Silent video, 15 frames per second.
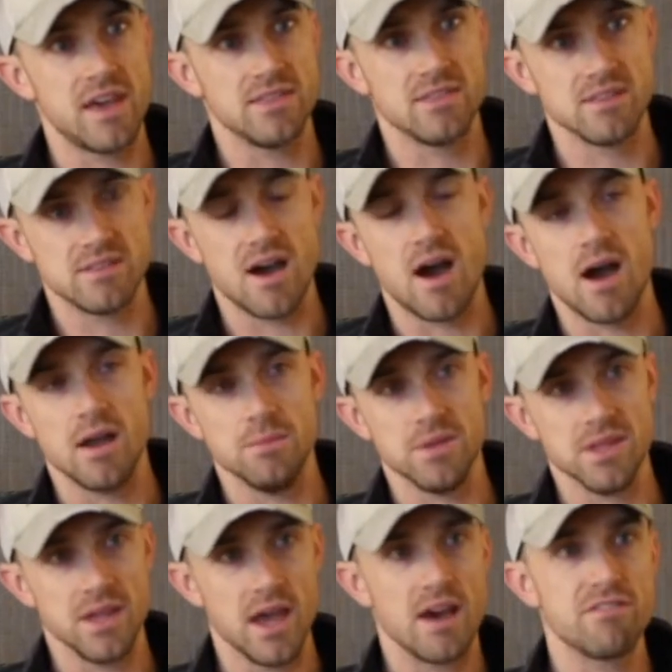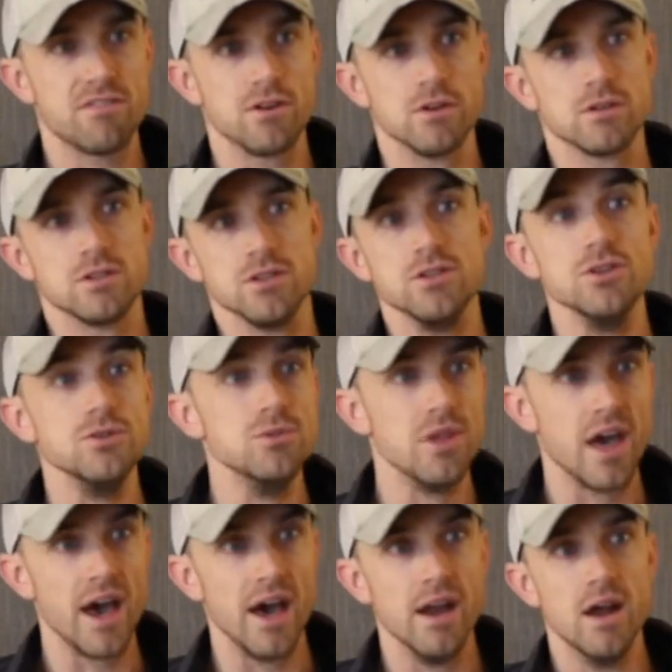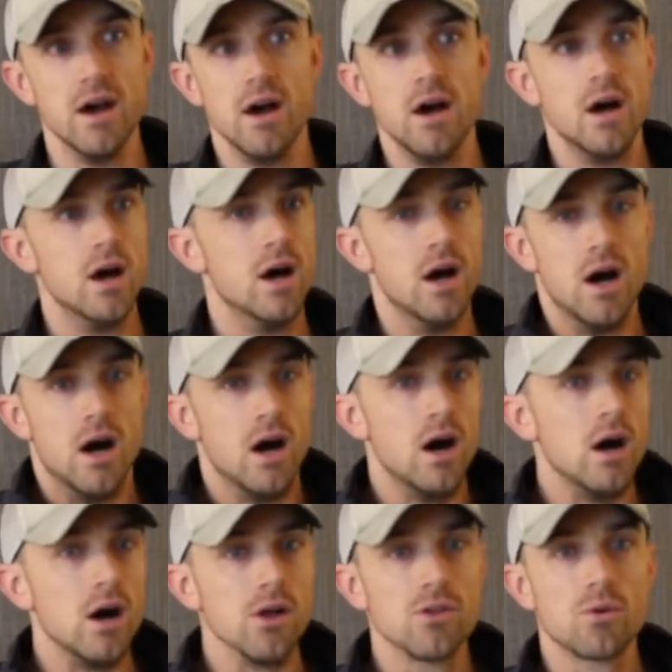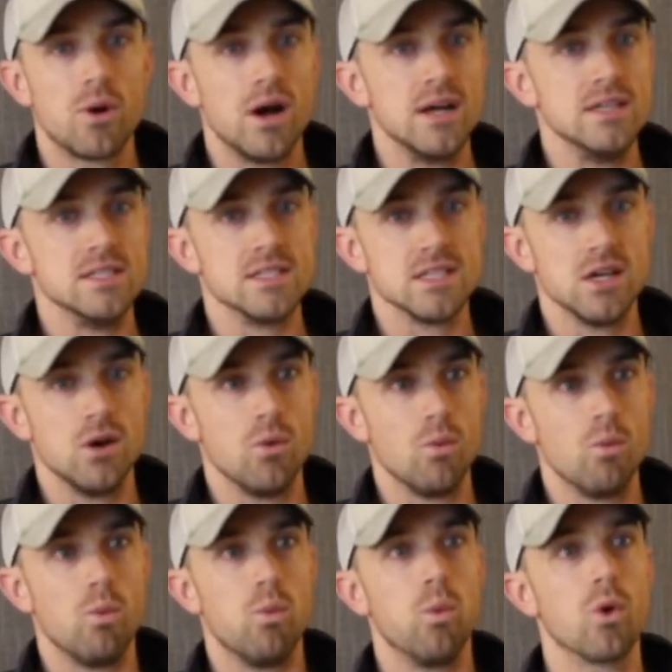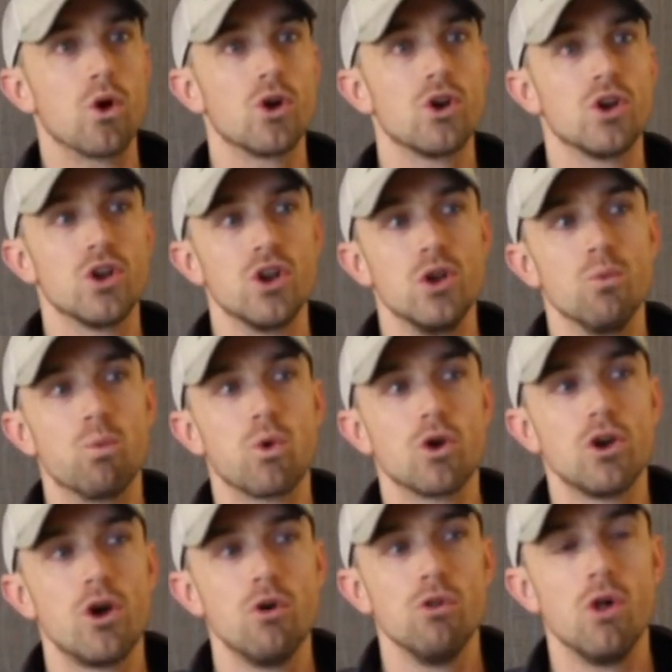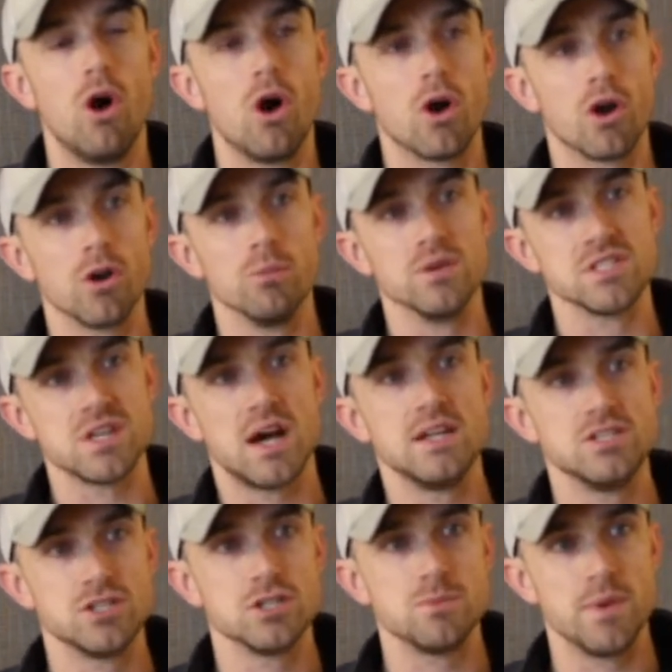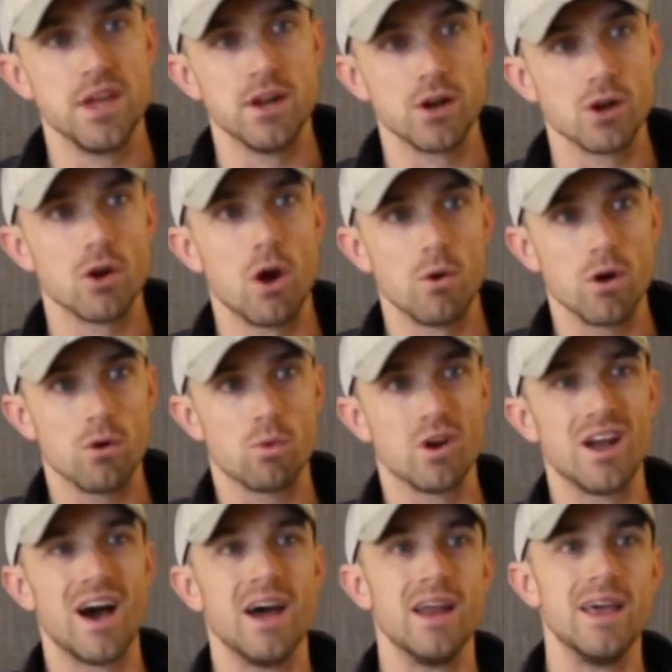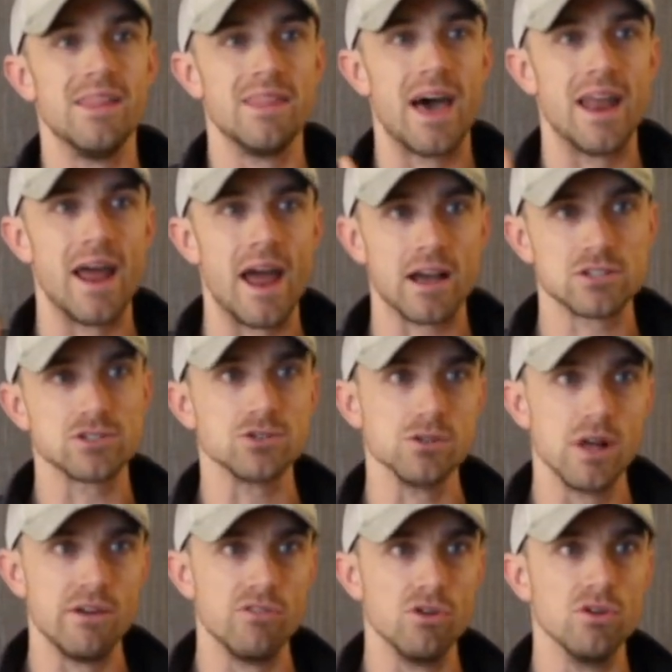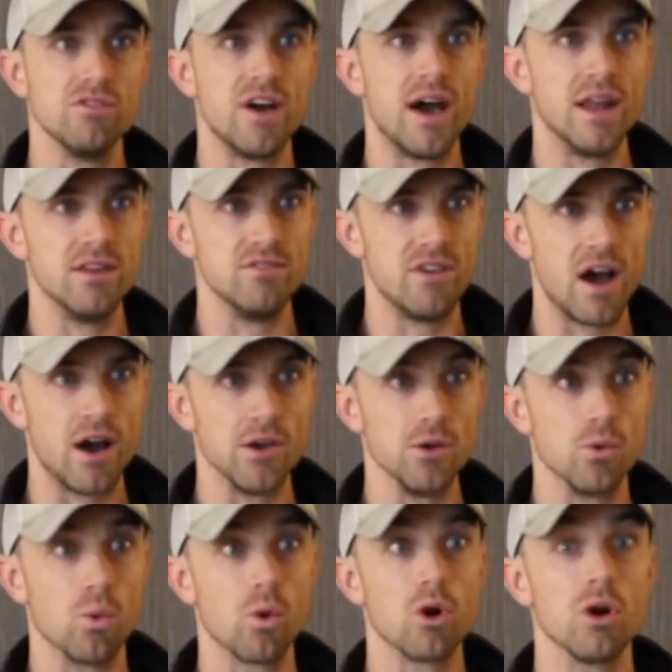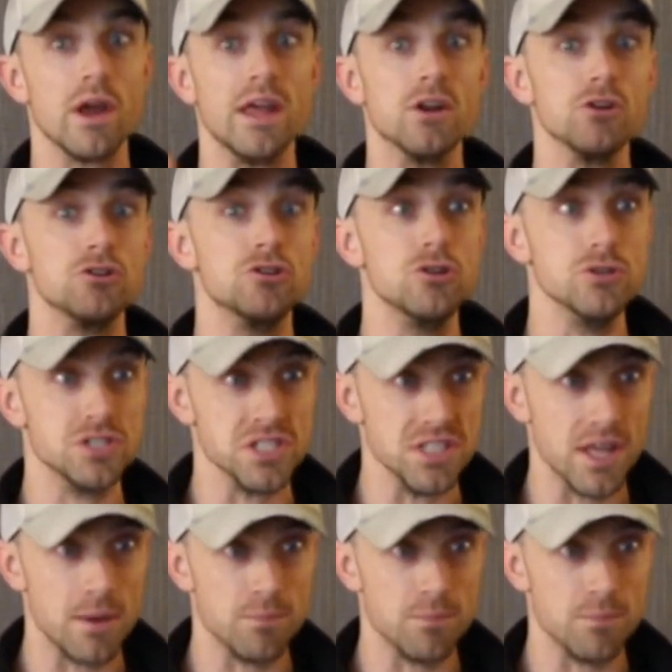take the time and the effort to do that. Otherwise, we're no longer, besides just being a grower, we're not that extra level of added value. We're introducing